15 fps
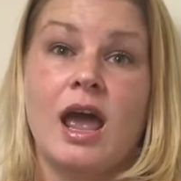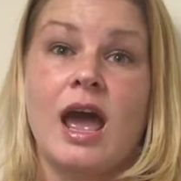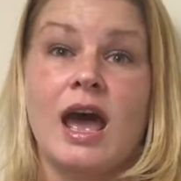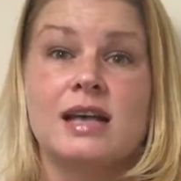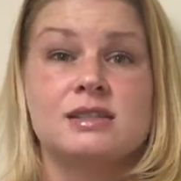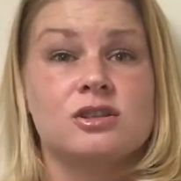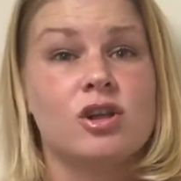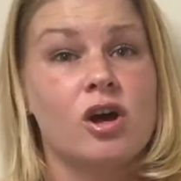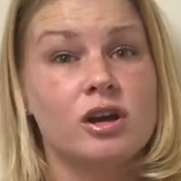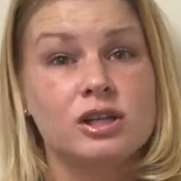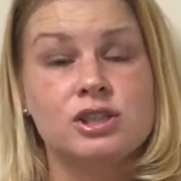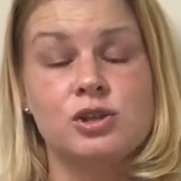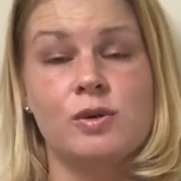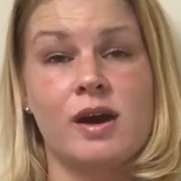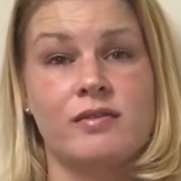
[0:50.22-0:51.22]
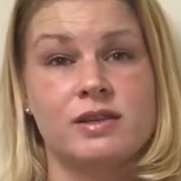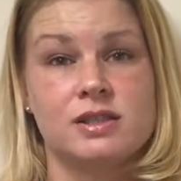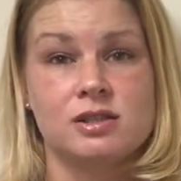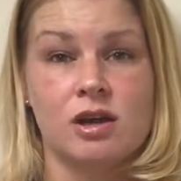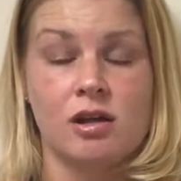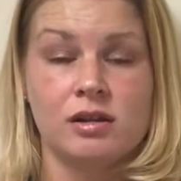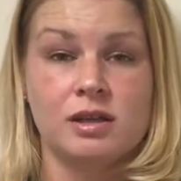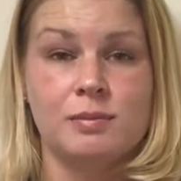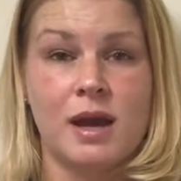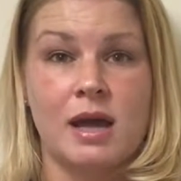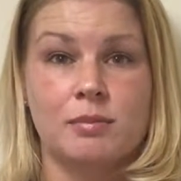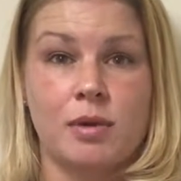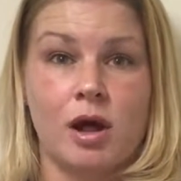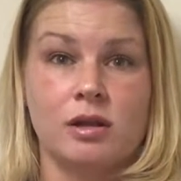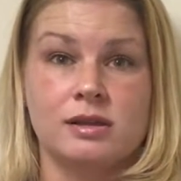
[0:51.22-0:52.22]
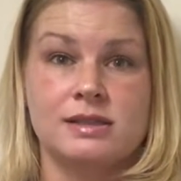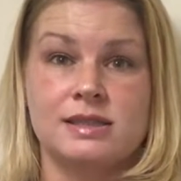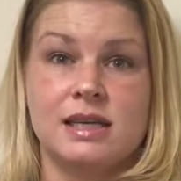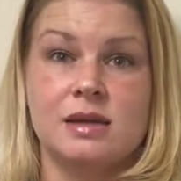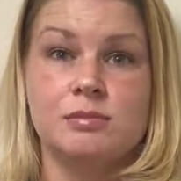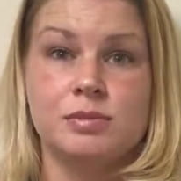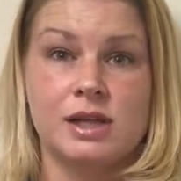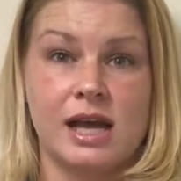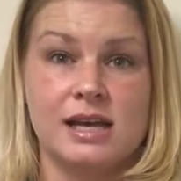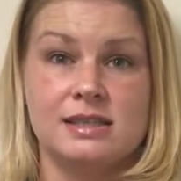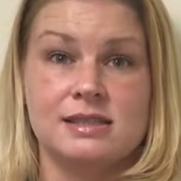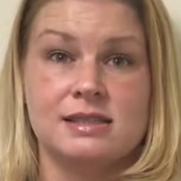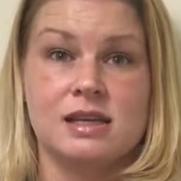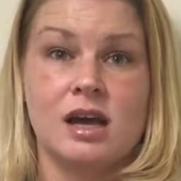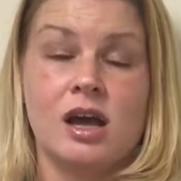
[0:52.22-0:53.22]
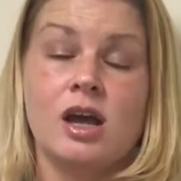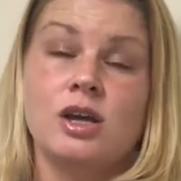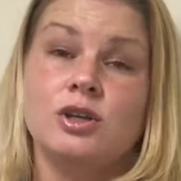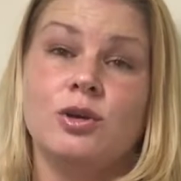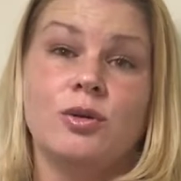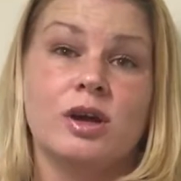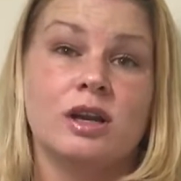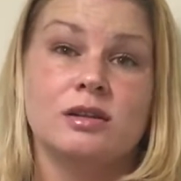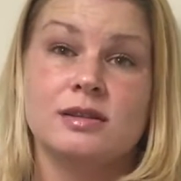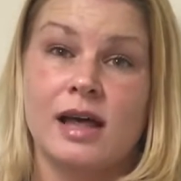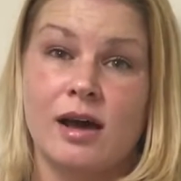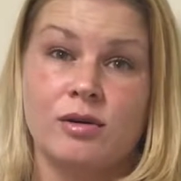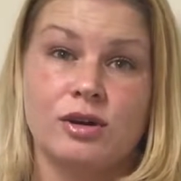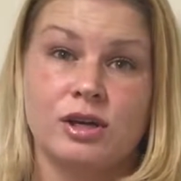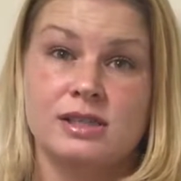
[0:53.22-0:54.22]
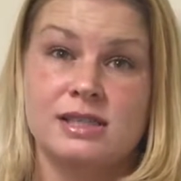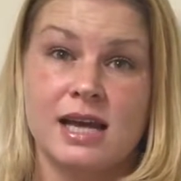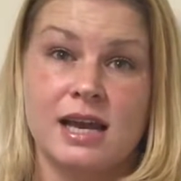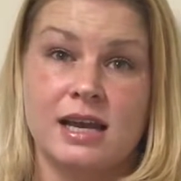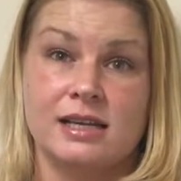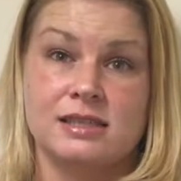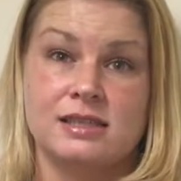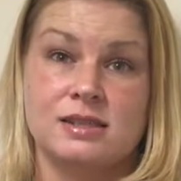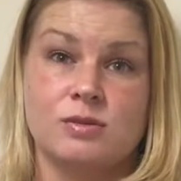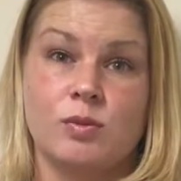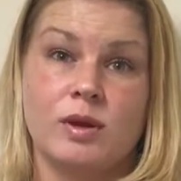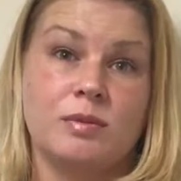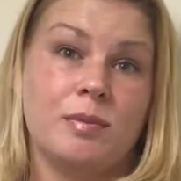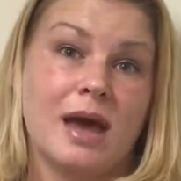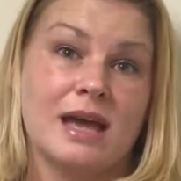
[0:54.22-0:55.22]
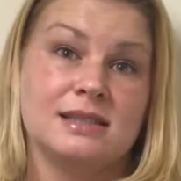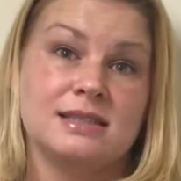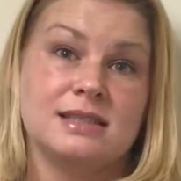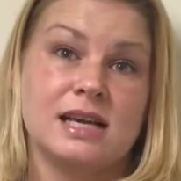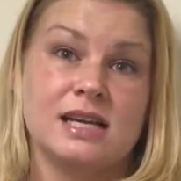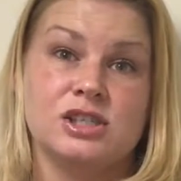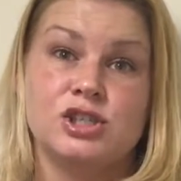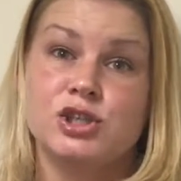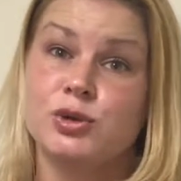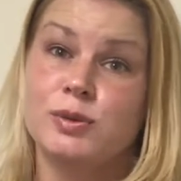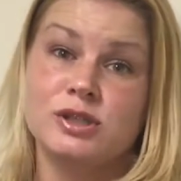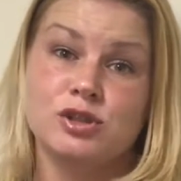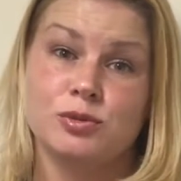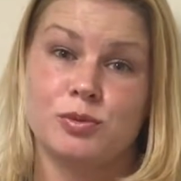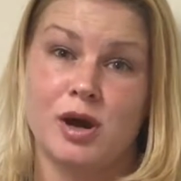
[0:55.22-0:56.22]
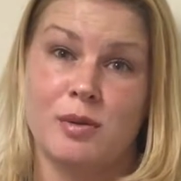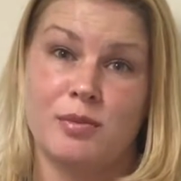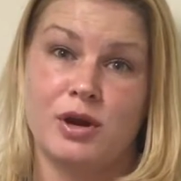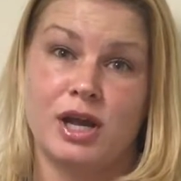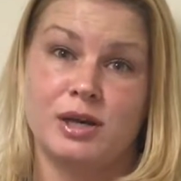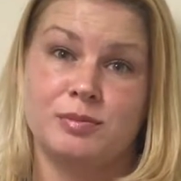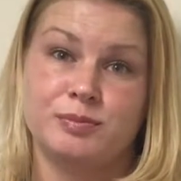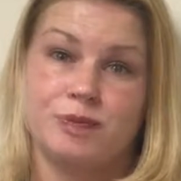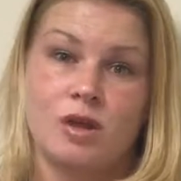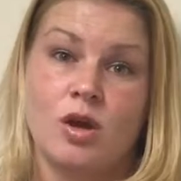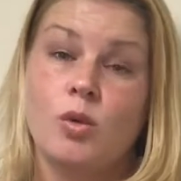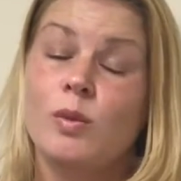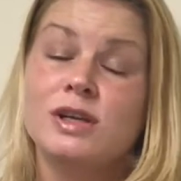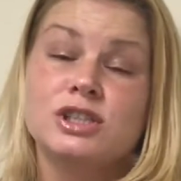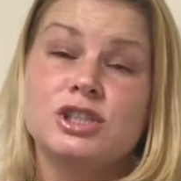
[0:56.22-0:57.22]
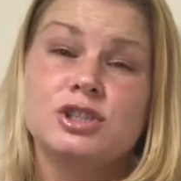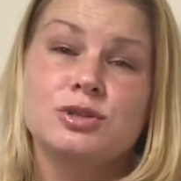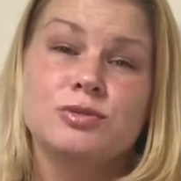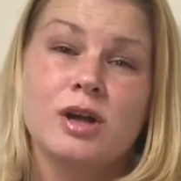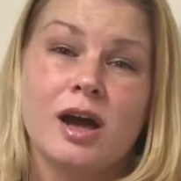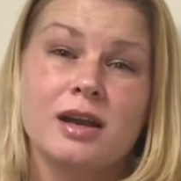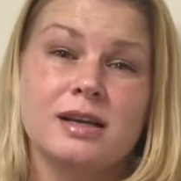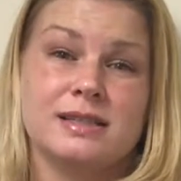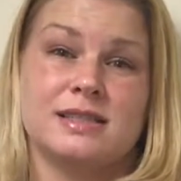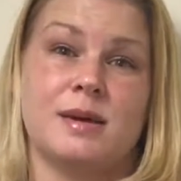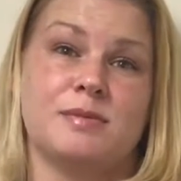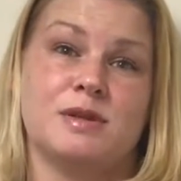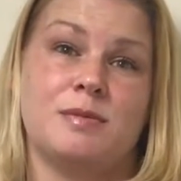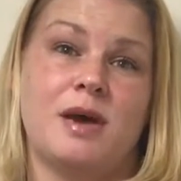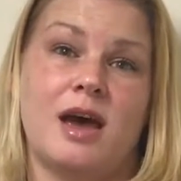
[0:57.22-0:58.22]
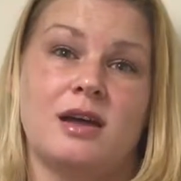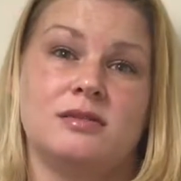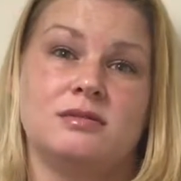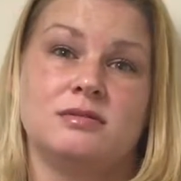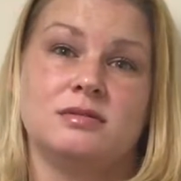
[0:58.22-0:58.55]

As long as you have a solid pet policy in place, you can allow good tenants with pets into your rental property. When should you not accept a pet?